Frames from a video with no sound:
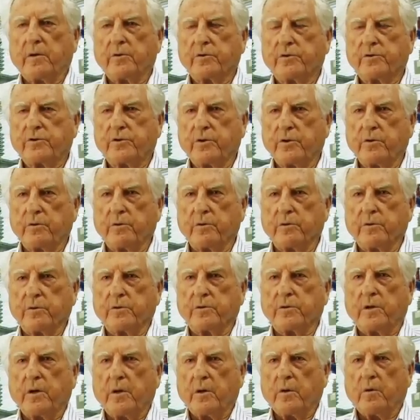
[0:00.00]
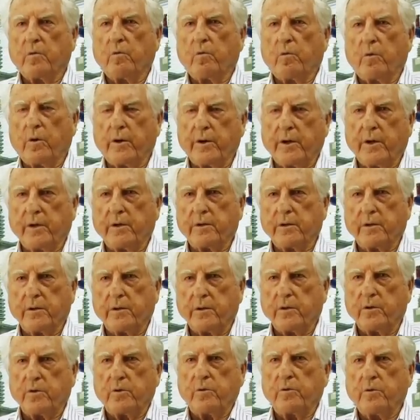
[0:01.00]
students wanting to
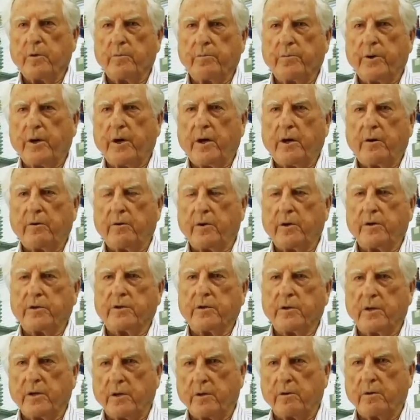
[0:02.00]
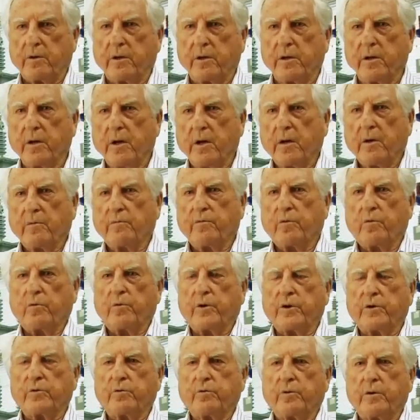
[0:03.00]
do power engineering for
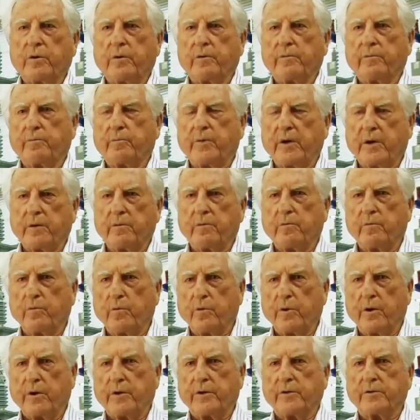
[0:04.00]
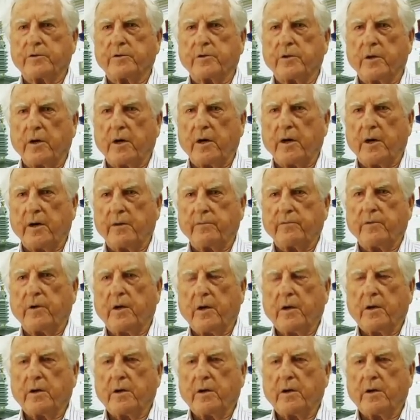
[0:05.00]
which we have been really starved